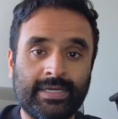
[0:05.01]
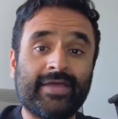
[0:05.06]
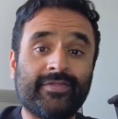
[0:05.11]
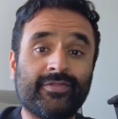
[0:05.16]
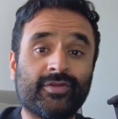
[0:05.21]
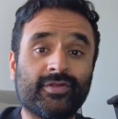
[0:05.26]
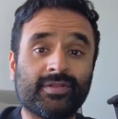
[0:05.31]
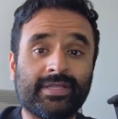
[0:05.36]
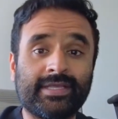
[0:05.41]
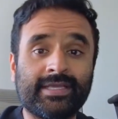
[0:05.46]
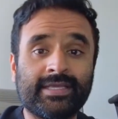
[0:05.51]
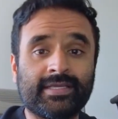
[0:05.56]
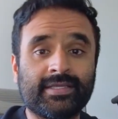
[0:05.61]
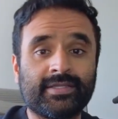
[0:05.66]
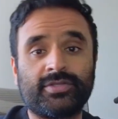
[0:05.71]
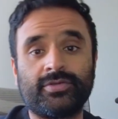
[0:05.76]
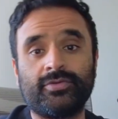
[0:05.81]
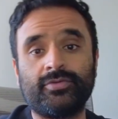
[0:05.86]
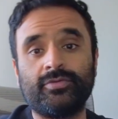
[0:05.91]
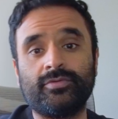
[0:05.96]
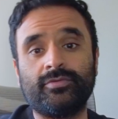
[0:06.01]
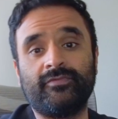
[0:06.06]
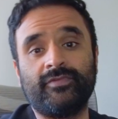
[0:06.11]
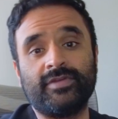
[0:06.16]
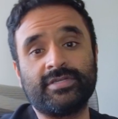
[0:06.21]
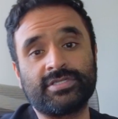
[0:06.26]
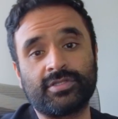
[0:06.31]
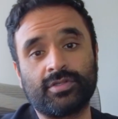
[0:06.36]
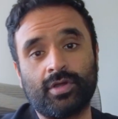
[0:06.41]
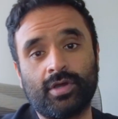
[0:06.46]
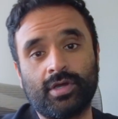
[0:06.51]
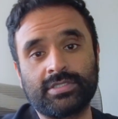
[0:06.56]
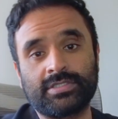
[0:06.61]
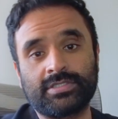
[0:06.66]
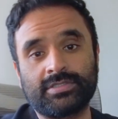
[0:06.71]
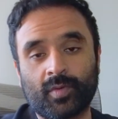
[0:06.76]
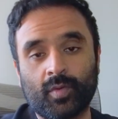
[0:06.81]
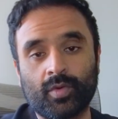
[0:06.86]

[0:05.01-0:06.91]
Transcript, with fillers: and their link to vision loss